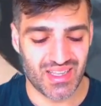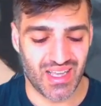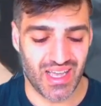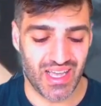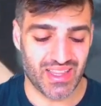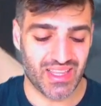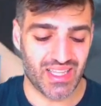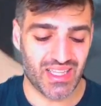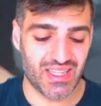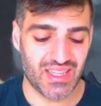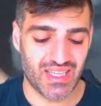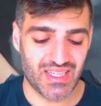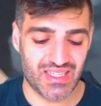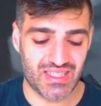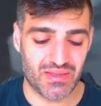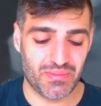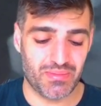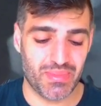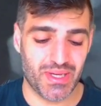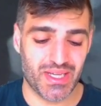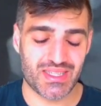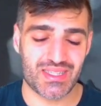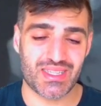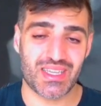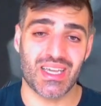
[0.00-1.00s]
I think that's the
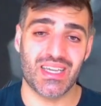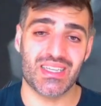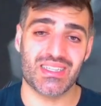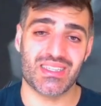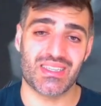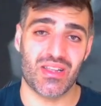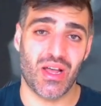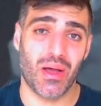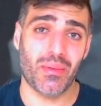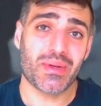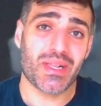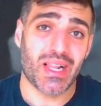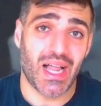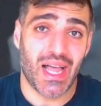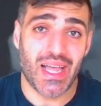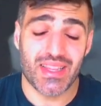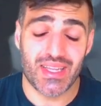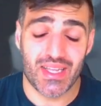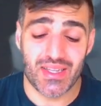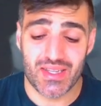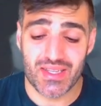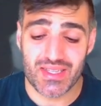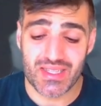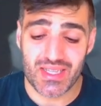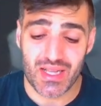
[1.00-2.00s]
best case. And I'm glad
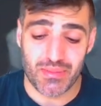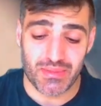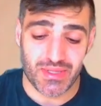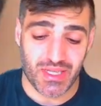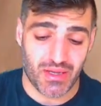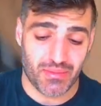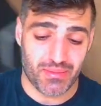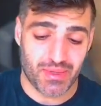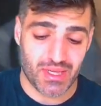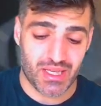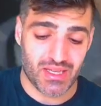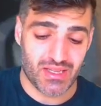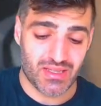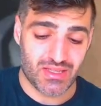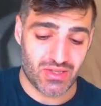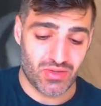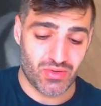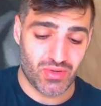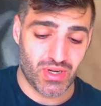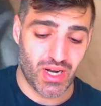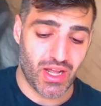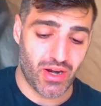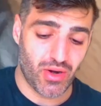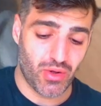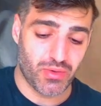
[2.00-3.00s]
that this comes out because you're
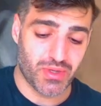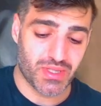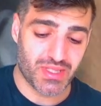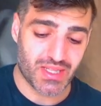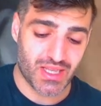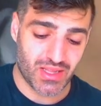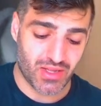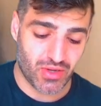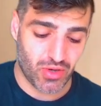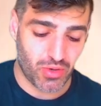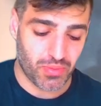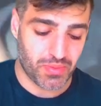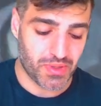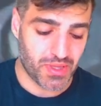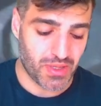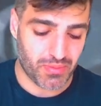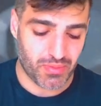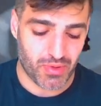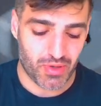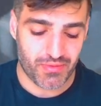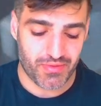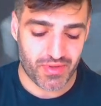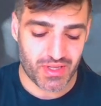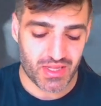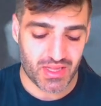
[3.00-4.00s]
not always going to open up
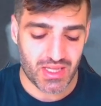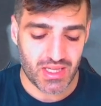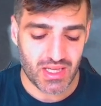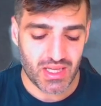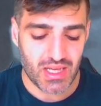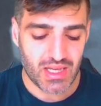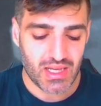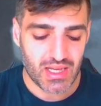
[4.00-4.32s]
perfectly.